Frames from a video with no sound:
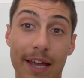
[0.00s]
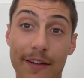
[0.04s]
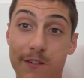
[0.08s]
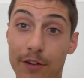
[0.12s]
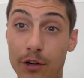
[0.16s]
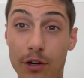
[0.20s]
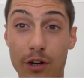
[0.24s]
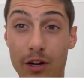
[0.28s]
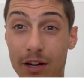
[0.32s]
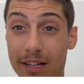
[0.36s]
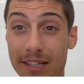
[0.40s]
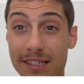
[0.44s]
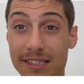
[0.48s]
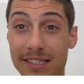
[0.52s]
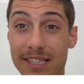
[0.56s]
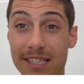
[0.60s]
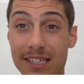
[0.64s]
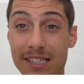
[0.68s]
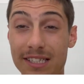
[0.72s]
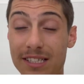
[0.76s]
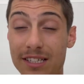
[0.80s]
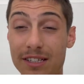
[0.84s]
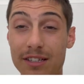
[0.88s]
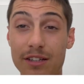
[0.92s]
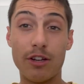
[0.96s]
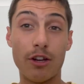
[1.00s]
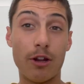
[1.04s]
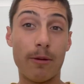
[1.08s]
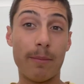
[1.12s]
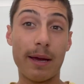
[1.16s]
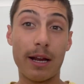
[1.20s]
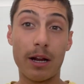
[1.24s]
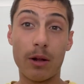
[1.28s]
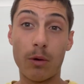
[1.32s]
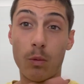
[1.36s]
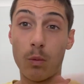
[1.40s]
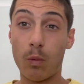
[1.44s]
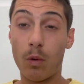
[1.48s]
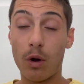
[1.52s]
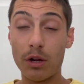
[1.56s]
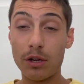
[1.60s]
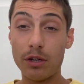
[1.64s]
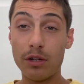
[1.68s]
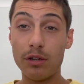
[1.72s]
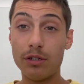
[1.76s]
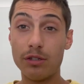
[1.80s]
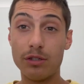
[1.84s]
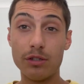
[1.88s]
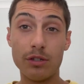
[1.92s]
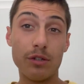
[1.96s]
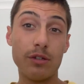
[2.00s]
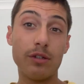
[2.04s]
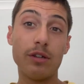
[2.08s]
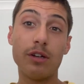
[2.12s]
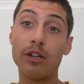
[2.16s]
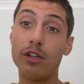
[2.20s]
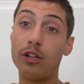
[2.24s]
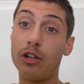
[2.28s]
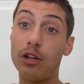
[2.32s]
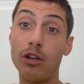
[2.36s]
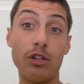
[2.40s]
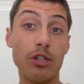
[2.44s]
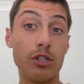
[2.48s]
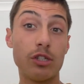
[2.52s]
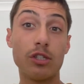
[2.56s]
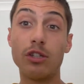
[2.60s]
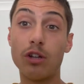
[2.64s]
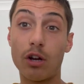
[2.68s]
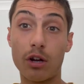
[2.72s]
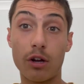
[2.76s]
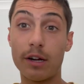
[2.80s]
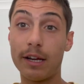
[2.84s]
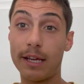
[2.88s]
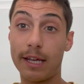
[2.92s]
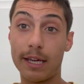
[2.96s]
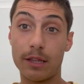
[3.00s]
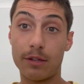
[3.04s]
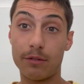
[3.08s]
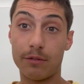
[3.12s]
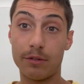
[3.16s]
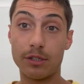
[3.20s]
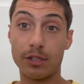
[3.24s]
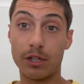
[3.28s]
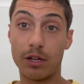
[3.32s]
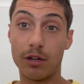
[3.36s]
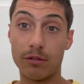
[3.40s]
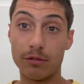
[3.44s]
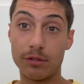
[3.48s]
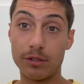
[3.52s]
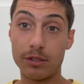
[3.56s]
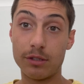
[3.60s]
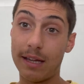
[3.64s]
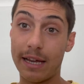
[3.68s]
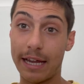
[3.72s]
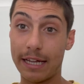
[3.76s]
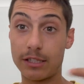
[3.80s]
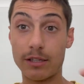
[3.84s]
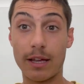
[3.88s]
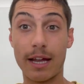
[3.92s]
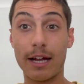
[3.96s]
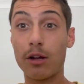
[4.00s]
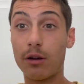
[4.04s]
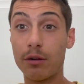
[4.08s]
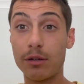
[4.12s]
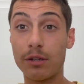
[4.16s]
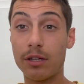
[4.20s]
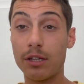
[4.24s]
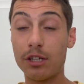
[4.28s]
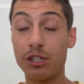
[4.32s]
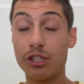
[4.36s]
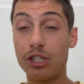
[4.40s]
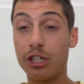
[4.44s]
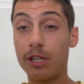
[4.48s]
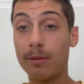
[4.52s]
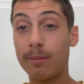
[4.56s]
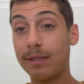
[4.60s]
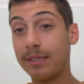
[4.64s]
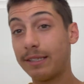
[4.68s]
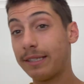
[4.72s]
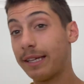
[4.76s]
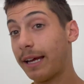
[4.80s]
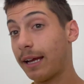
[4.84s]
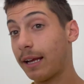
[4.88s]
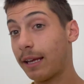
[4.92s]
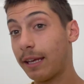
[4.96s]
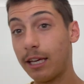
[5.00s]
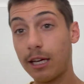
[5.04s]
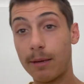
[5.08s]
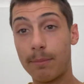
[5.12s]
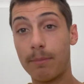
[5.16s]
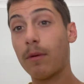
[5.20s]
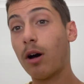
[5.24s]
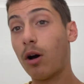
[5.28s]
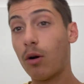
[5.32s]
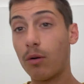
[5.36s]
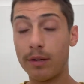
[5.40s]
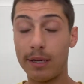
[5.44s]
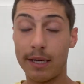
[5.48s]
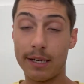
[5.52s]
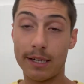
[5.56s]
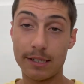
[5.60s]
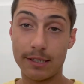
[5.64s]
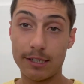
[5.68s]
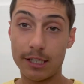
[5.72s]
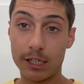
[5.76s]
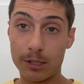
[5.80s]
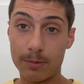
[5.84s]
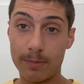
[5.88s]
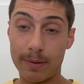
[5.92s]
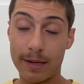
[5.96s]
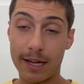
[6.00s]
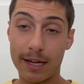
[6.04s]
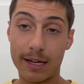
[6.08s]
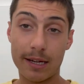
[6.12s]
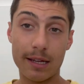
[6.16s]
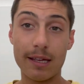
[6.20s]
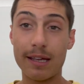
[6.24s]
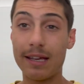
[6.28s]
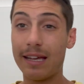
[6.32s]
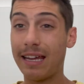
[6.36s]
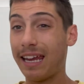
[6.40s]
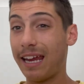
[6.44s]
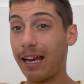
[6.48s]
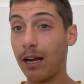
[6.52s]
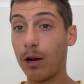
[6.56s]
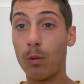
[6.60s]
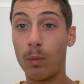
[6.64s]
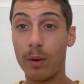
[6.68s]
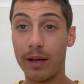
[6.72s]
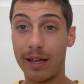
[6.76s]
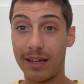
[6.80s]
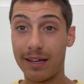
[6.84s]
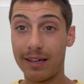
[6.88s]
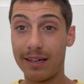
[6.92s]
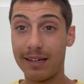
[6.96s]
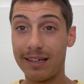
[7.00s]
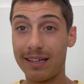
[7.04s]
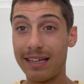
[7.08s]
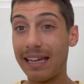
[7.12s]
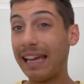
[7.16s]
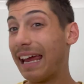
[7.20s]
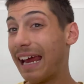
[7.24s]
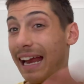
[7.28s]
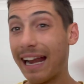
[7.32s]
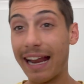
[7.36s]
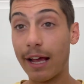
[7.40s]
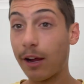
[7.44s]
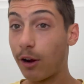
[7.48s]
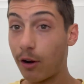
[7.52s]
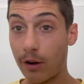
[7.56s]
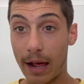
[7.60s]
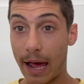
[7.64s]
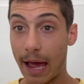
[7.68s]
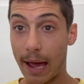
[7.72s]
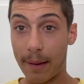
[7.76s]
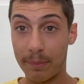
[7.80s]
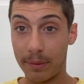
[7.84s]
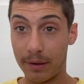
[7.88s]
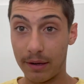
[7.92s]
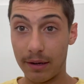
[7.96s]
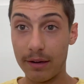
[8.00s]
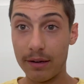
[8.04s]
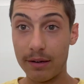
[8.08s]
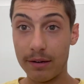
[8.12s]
If you're not consistent, no matter what you do, you're just not gonna get the results. It's like going to the gym and saying, yep, I wanna get a six pack in a week. It ain't gonna happen.